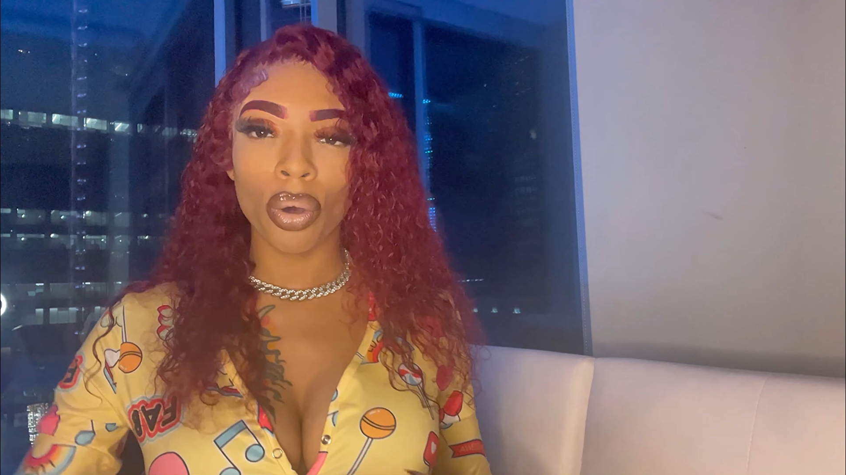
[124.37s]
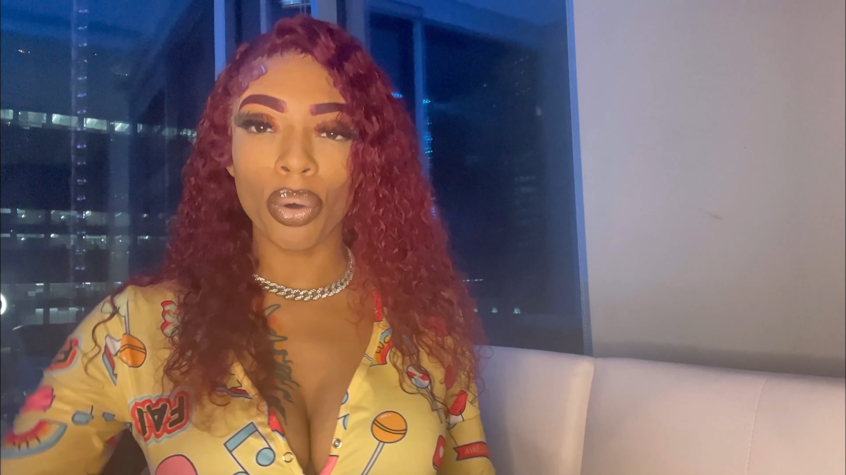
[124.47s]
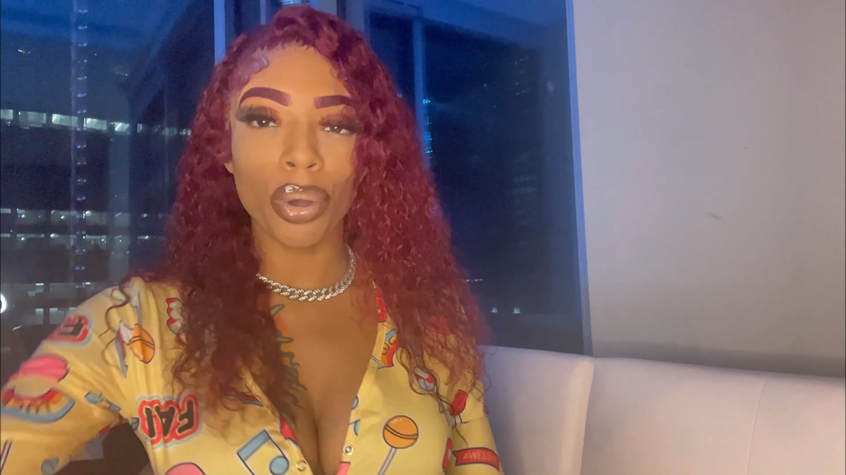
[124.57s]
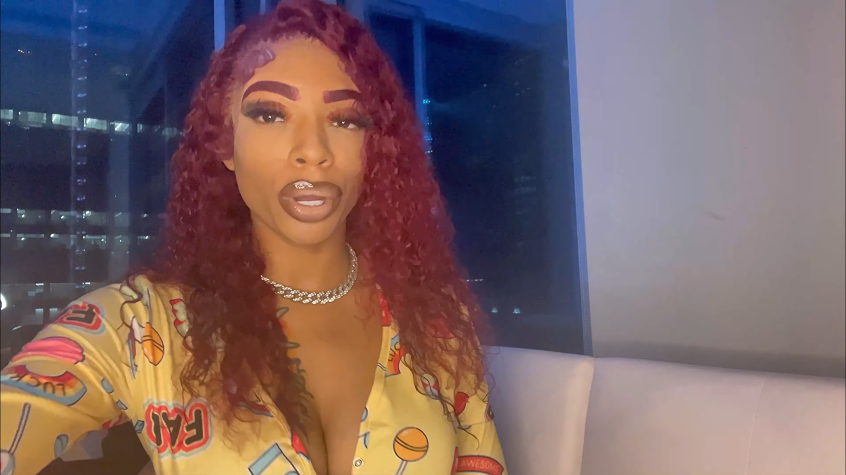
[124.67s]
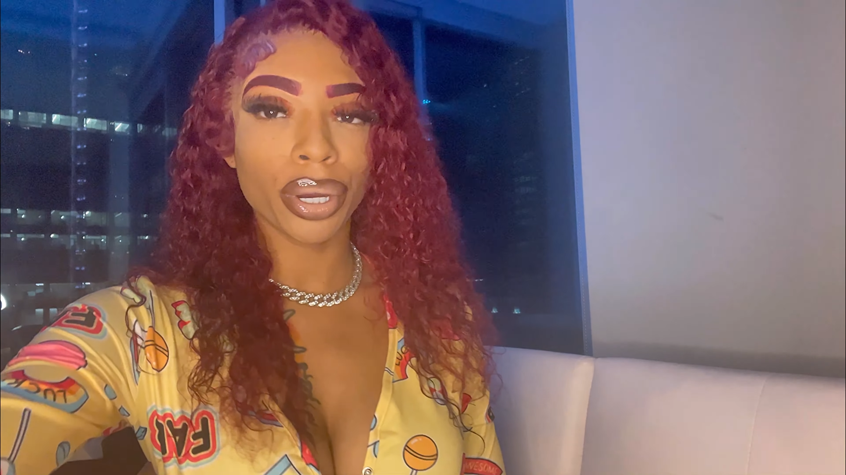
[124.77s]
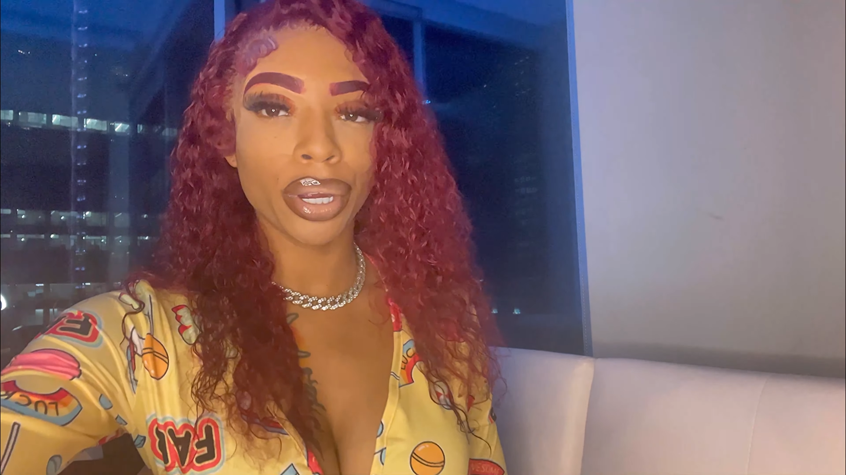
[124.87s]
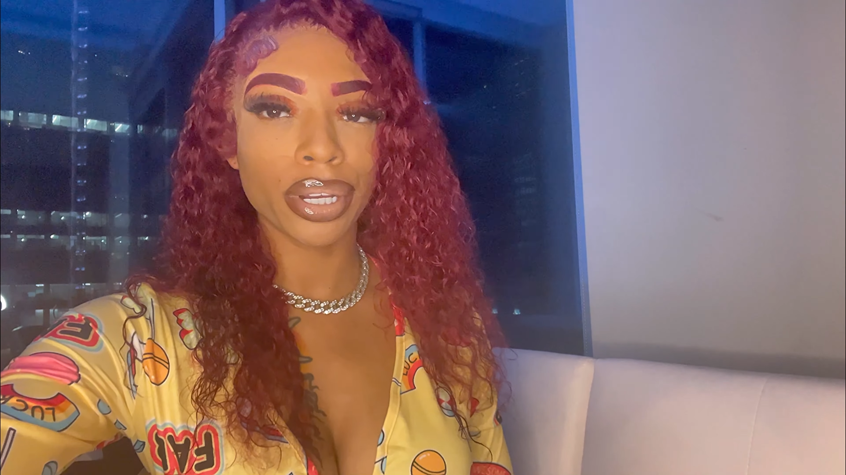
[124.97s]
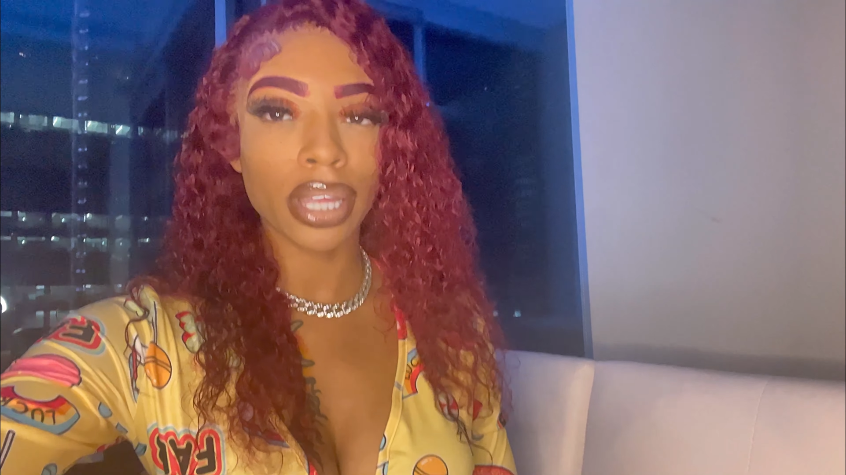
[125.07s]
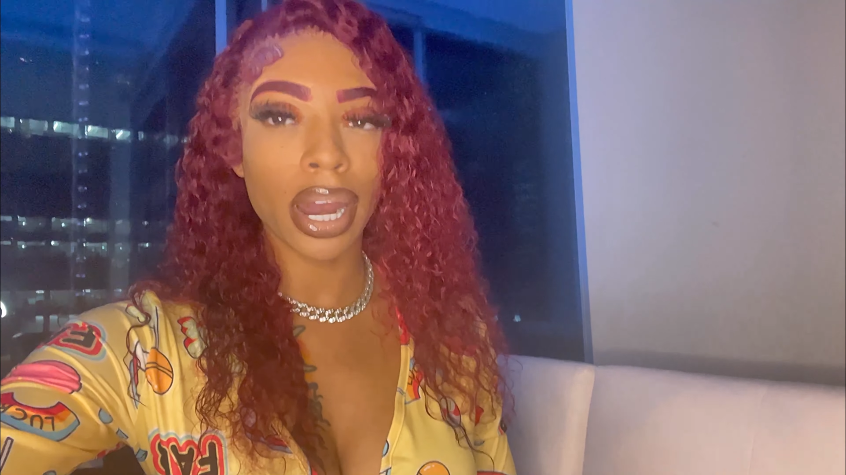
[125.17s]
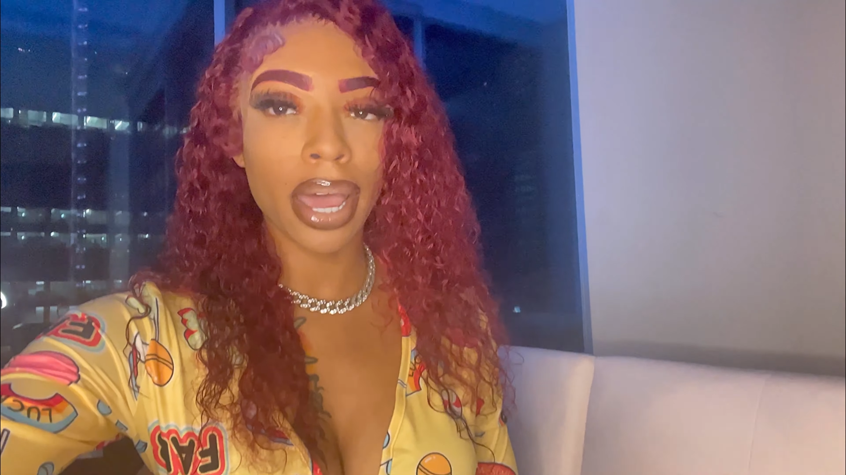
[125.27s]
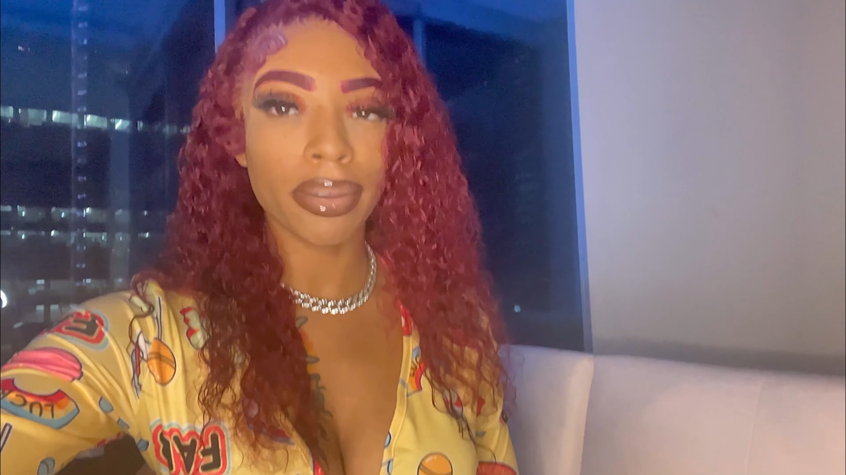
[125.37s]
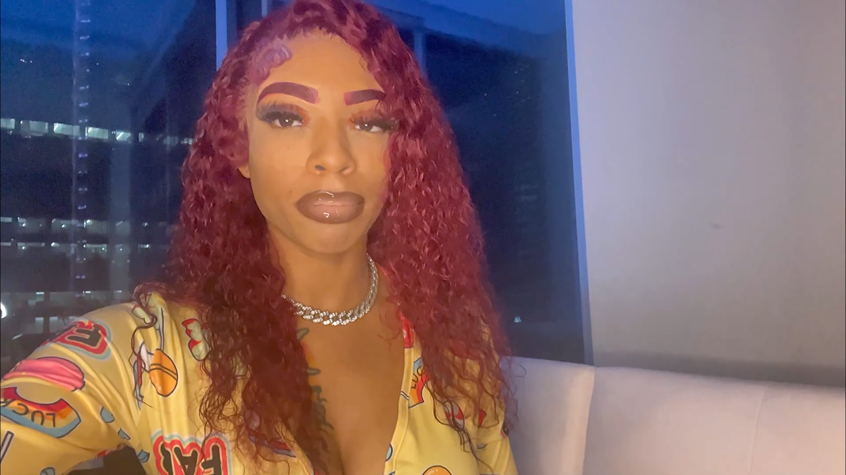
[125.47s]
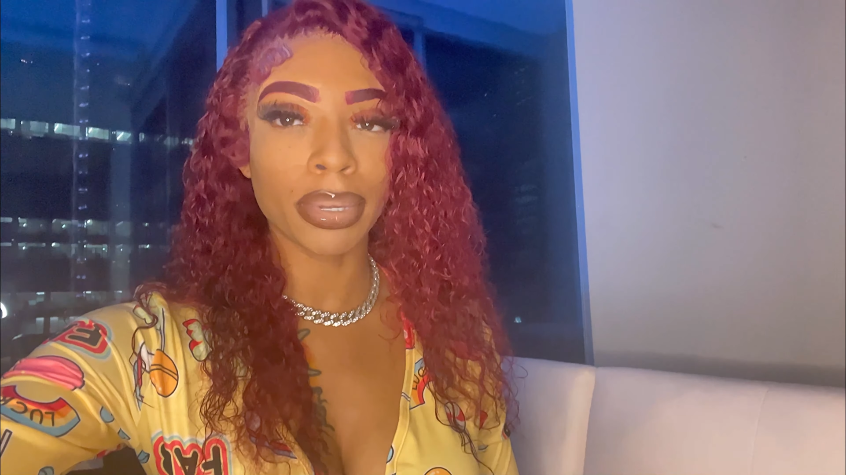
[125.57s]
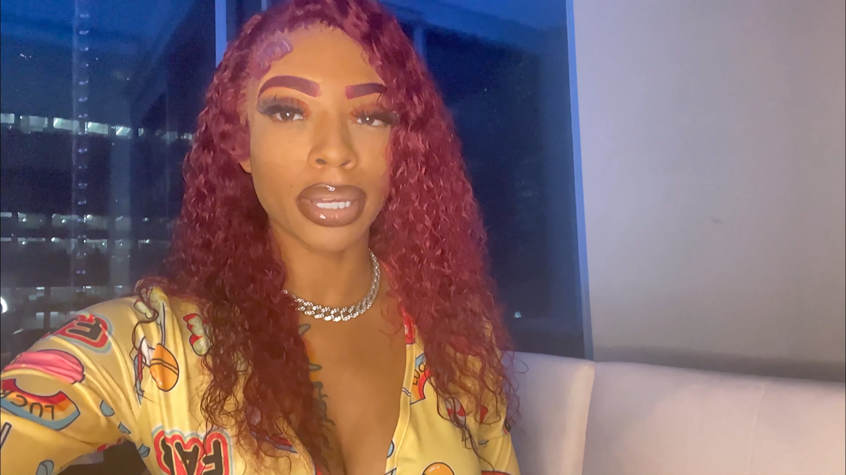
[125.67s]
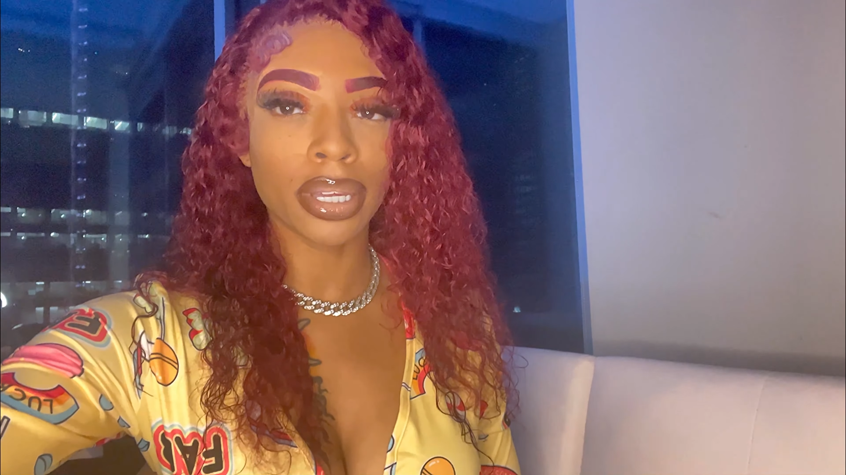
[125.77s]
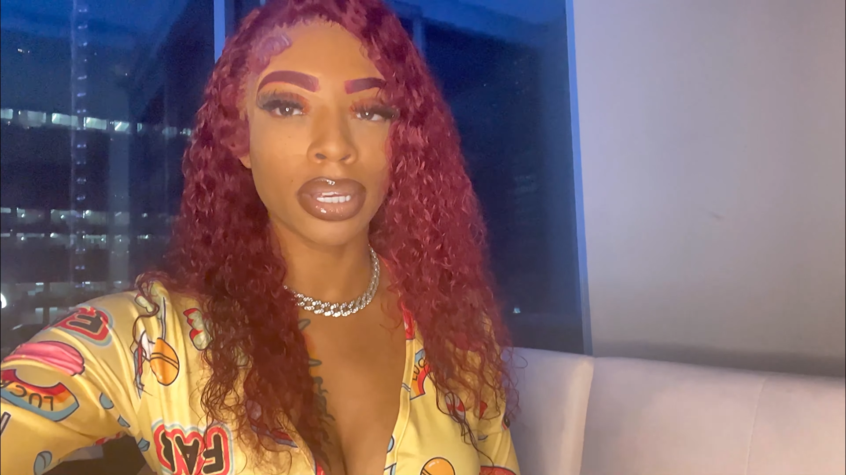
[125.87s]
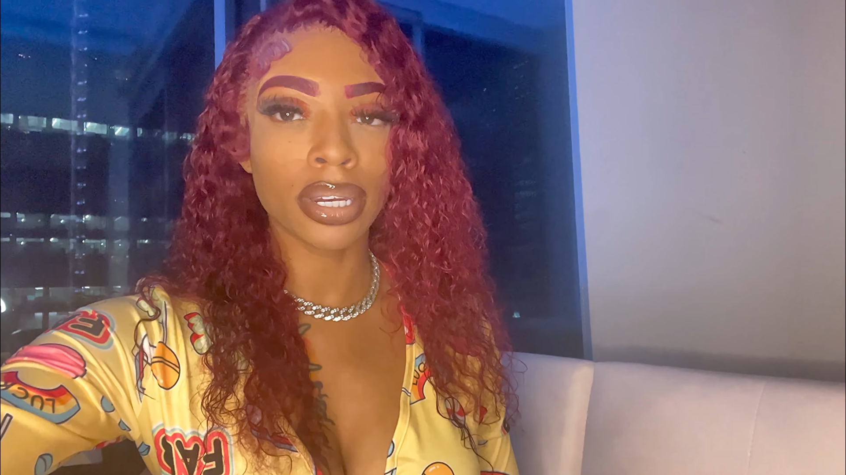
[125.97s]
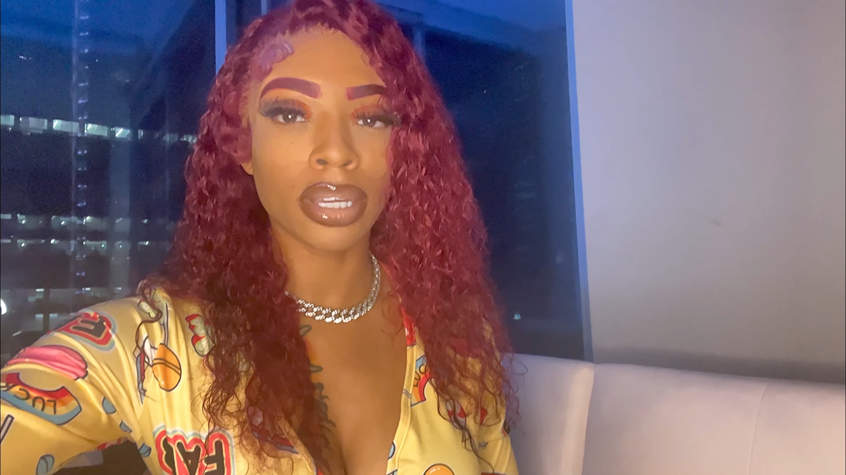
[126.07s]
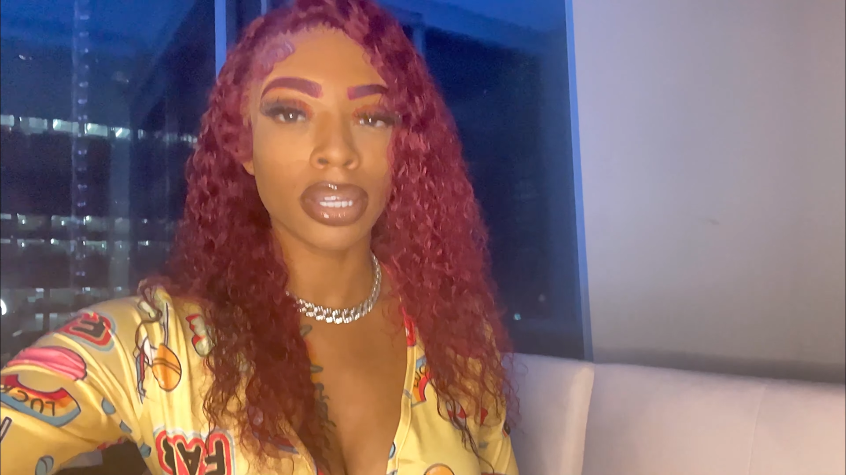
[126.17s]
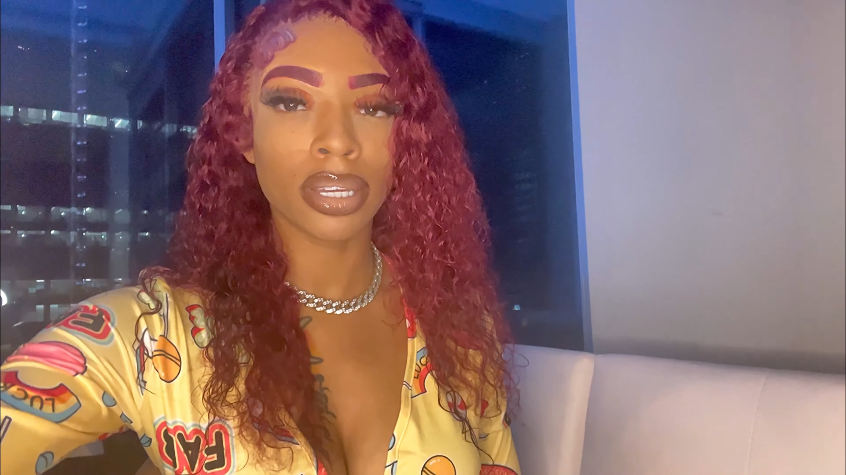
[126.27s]
ordered that I've
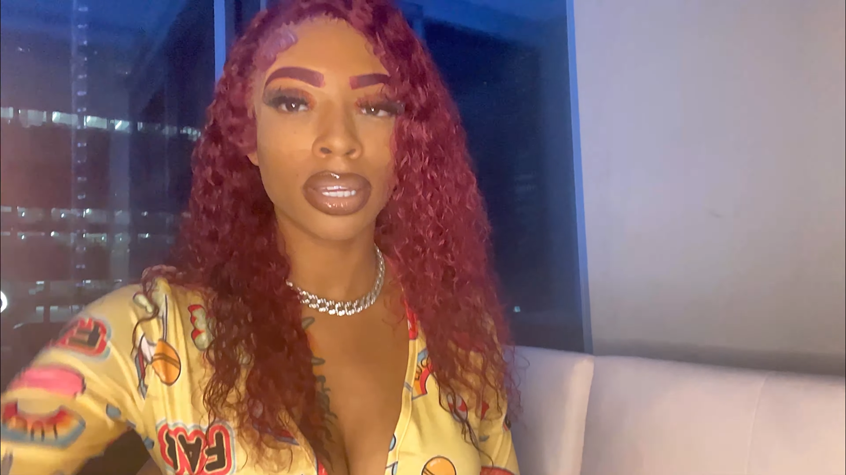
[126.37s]
been